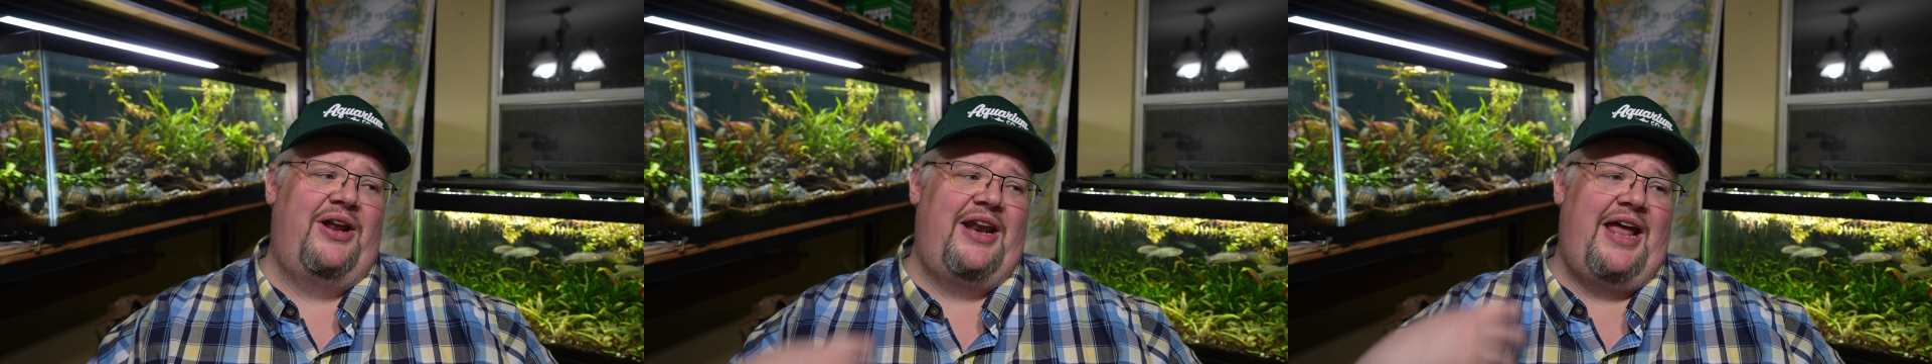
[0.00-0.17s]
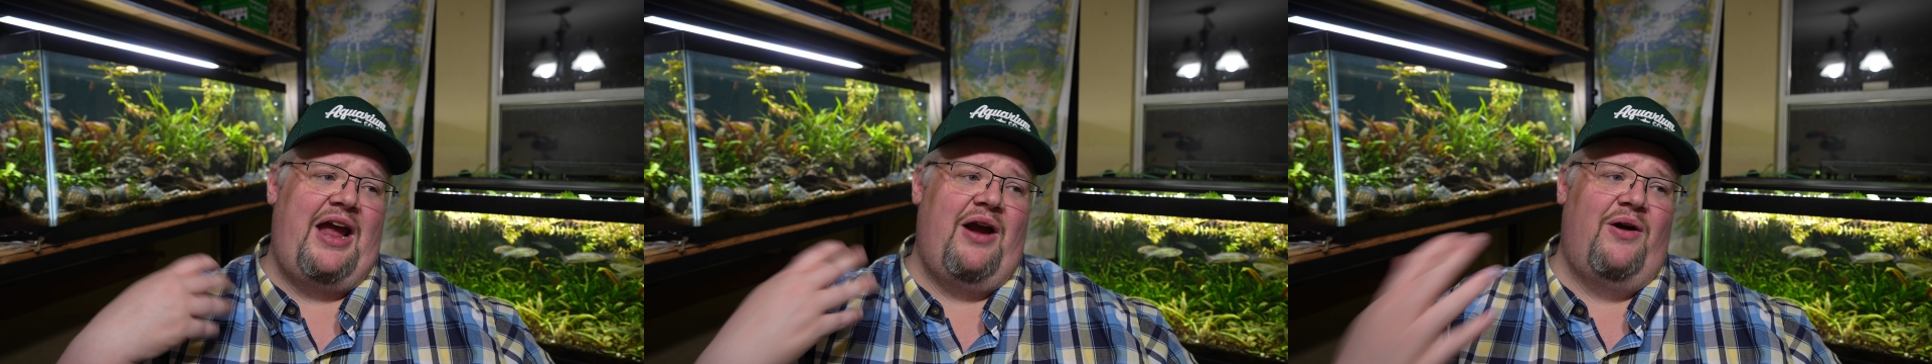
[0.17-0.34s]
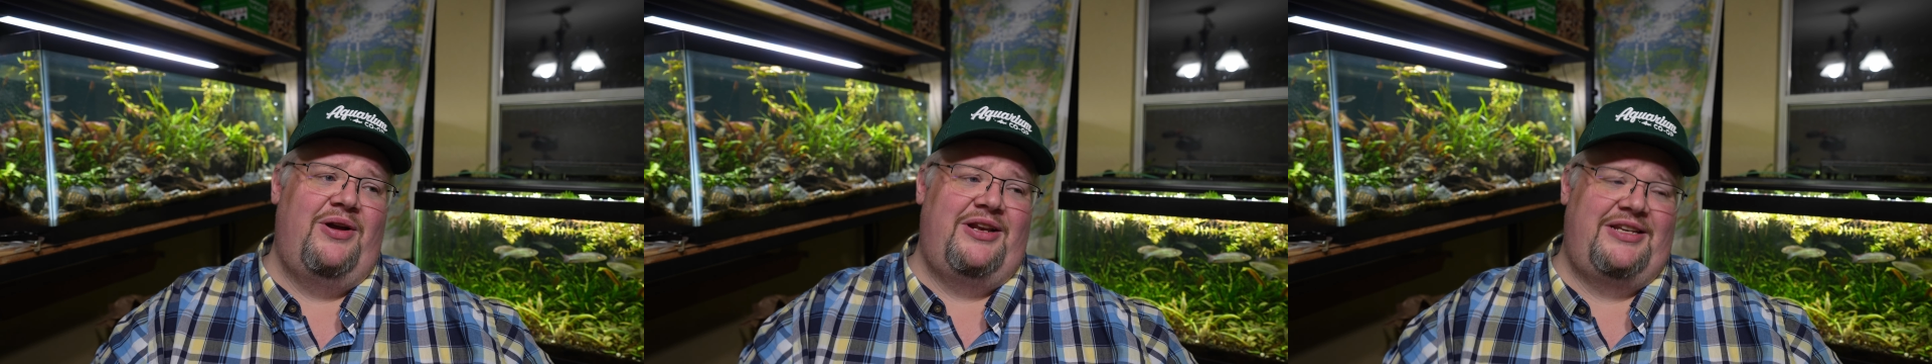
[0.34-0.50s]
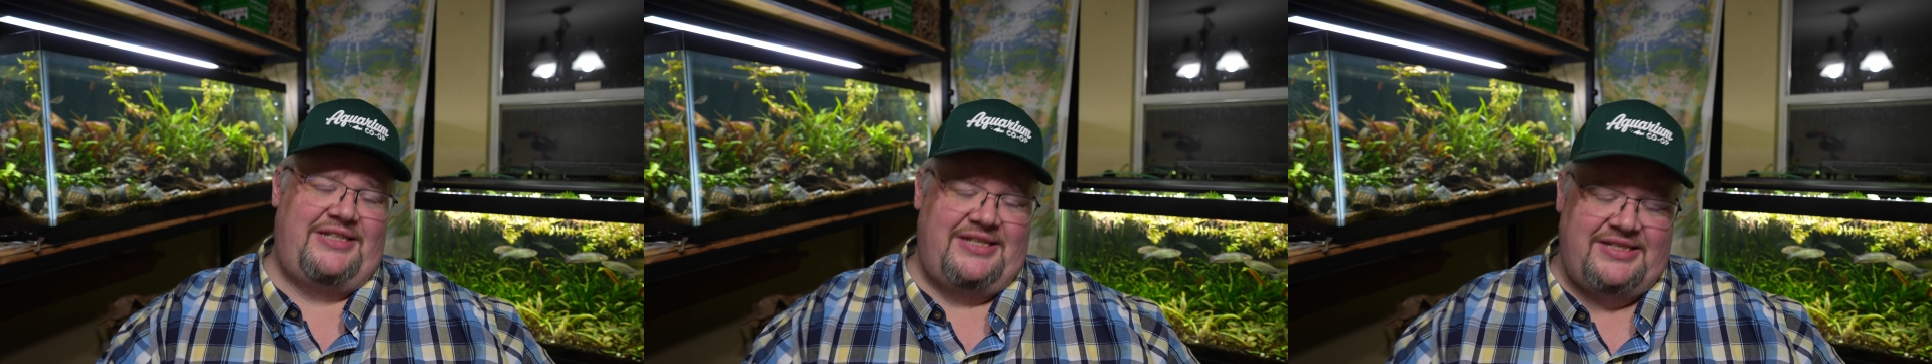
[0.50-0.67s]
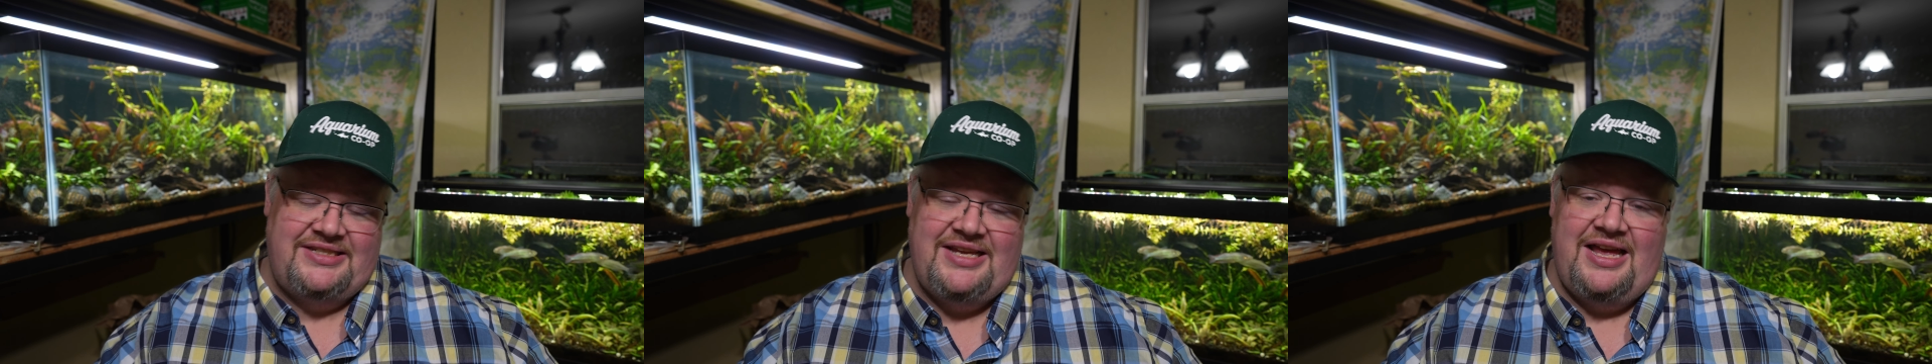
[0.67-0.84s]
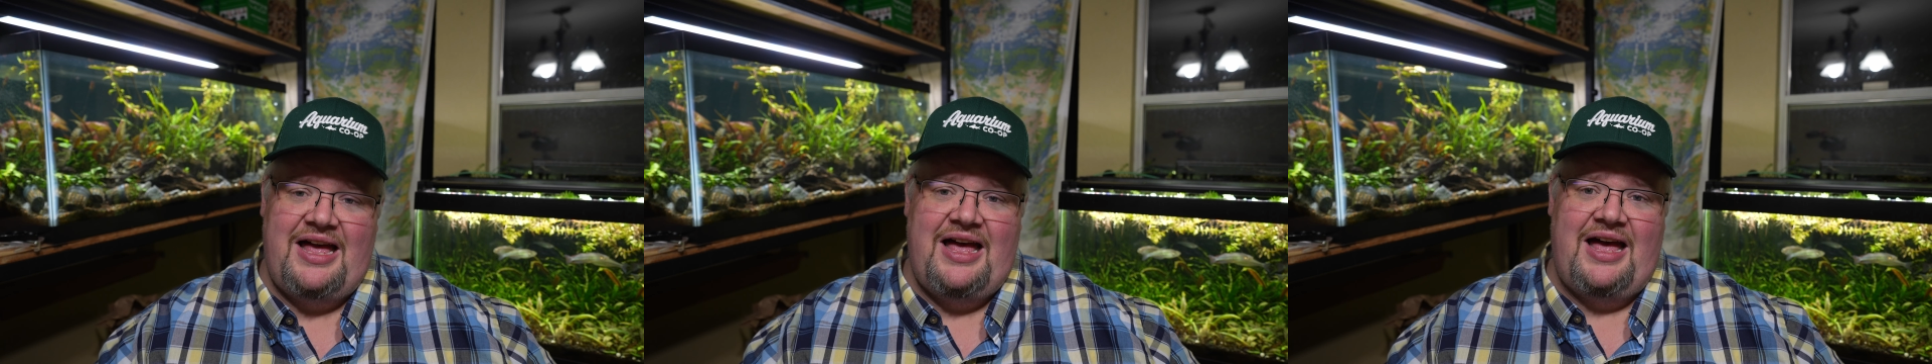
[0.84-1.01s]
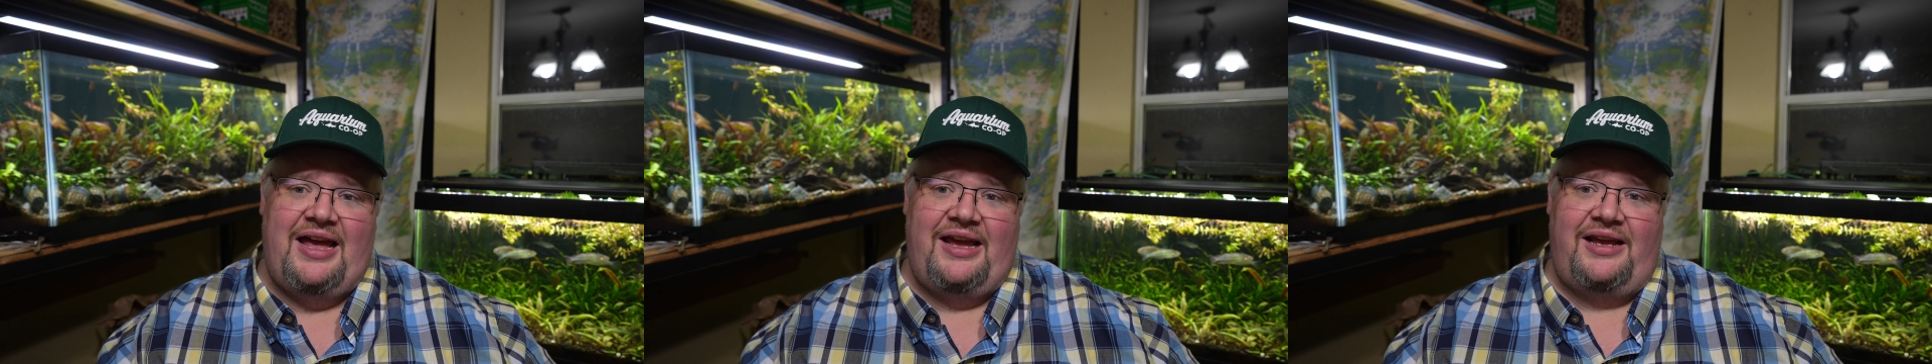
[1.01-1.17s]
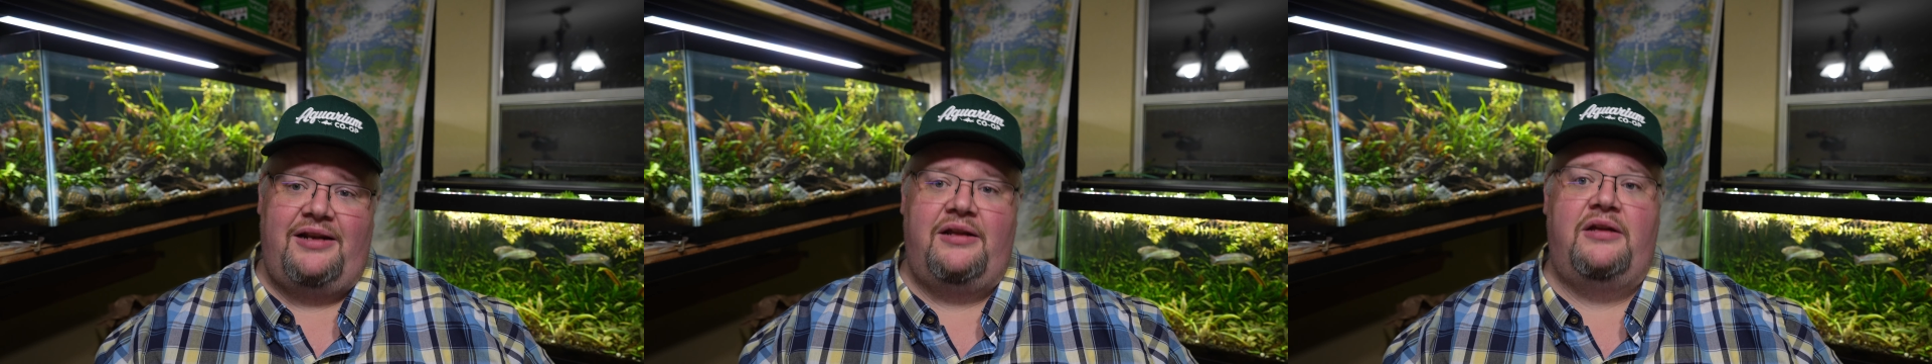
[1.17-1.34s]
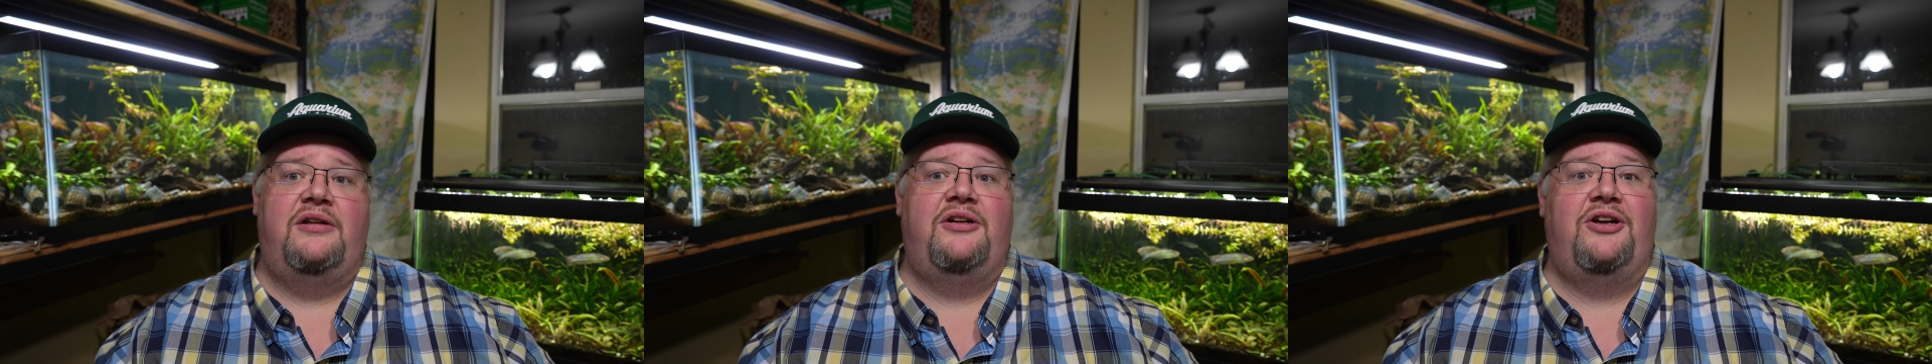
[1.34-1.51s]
inherent design